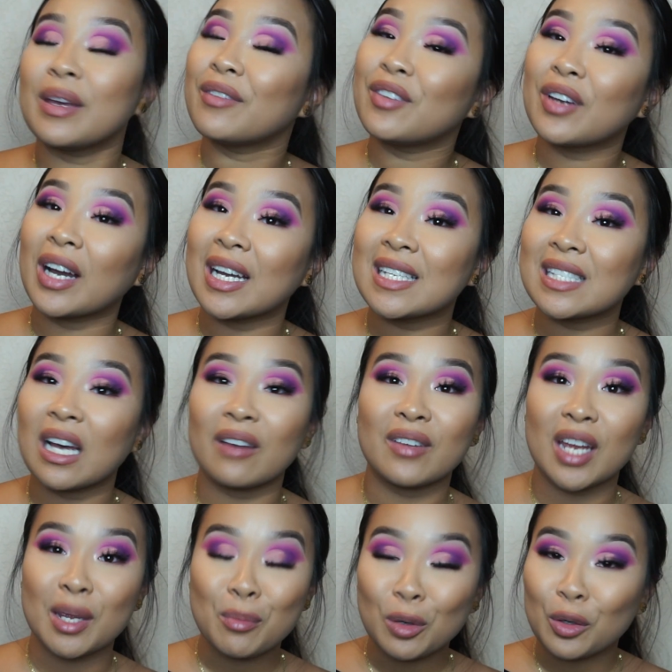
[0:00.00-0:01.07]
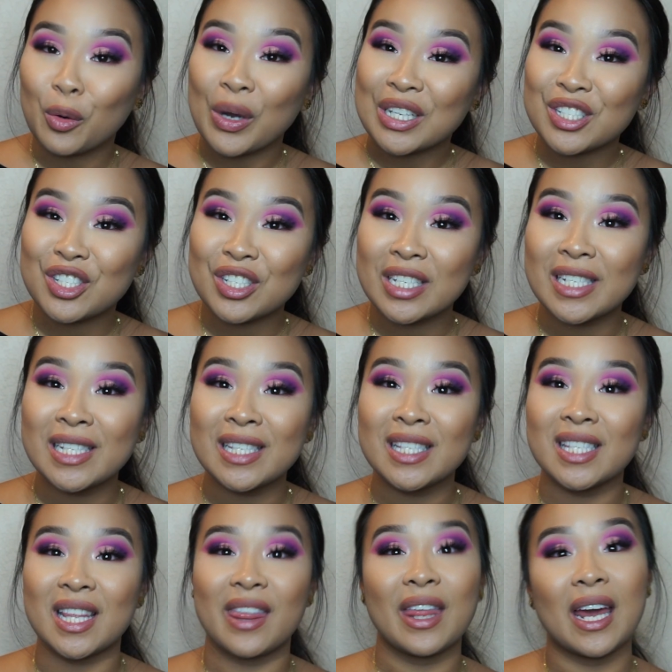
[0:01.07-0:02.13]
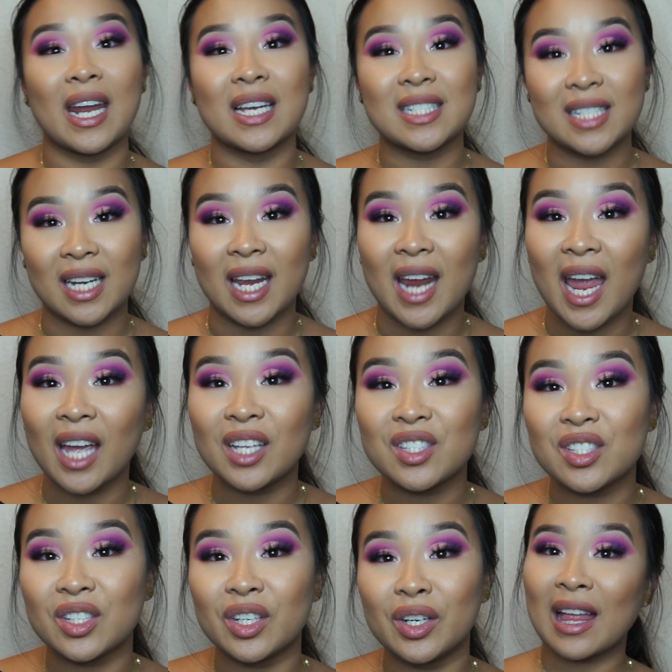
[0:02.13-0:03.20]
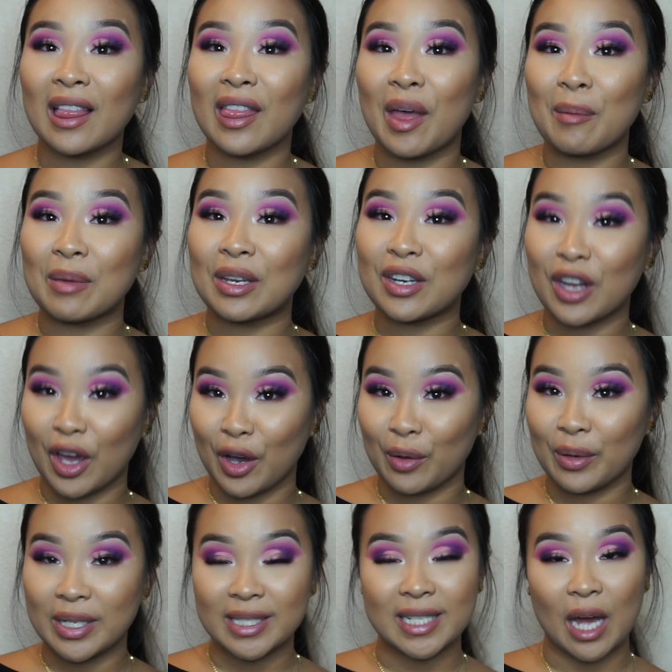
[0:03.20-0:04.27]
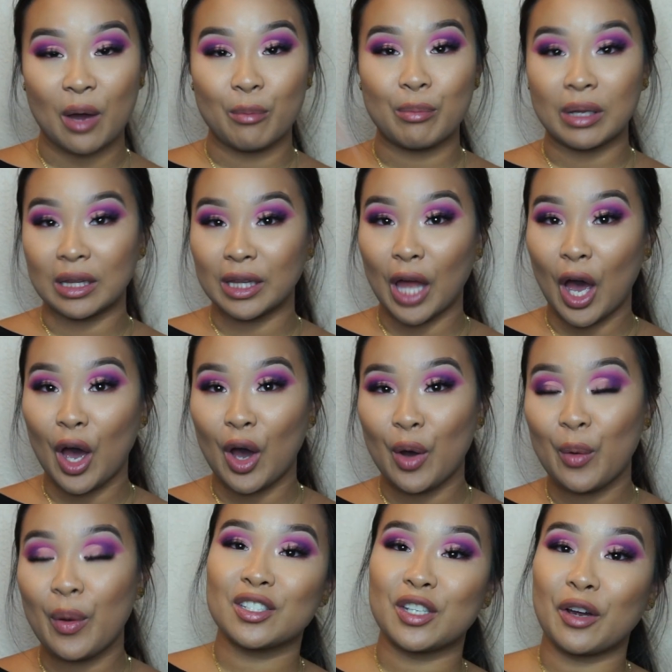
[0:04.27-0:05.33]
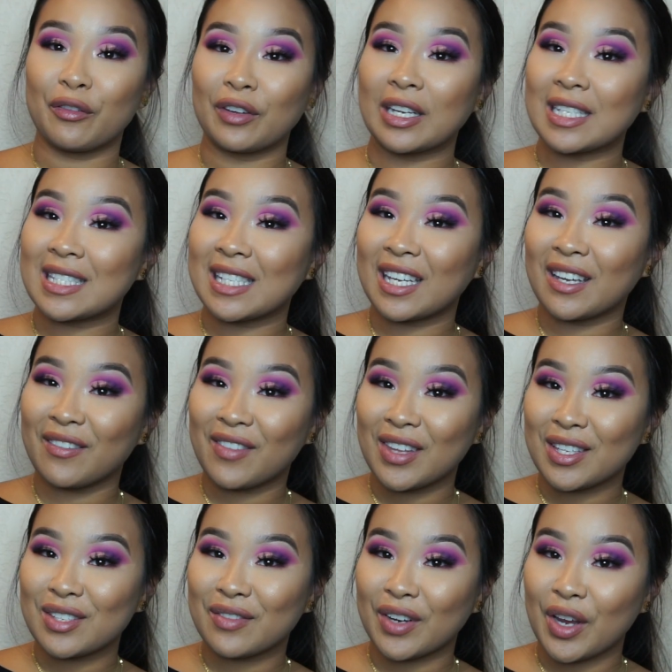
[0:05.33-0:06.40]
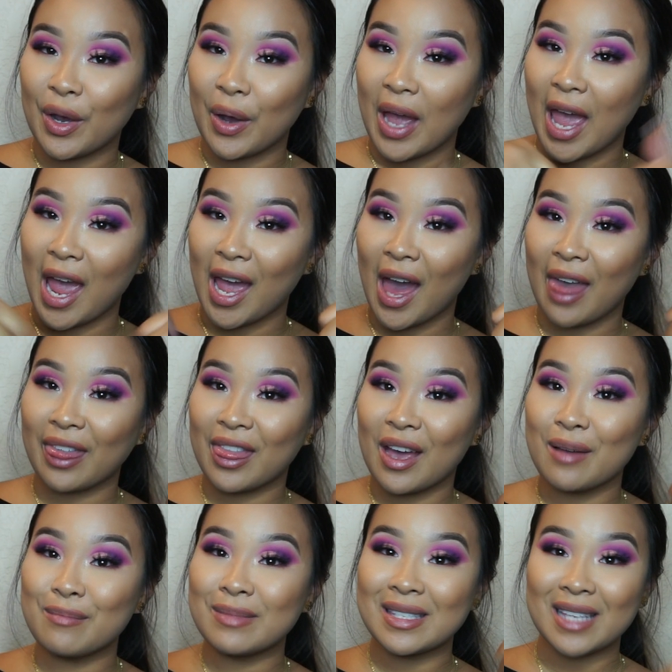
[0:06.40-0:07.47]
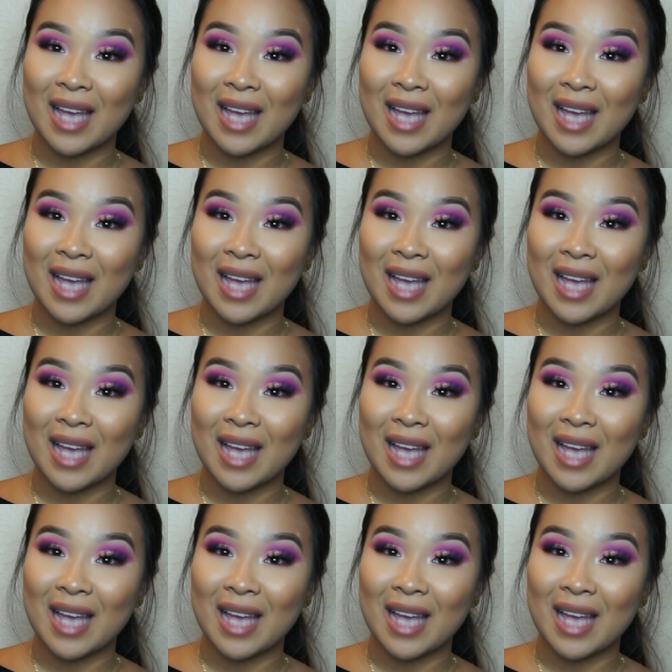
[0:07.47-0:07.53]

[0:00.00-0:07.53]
If you guys have any more questions that I didn't answer, let me know down below. Don't forget to give this video a thumbs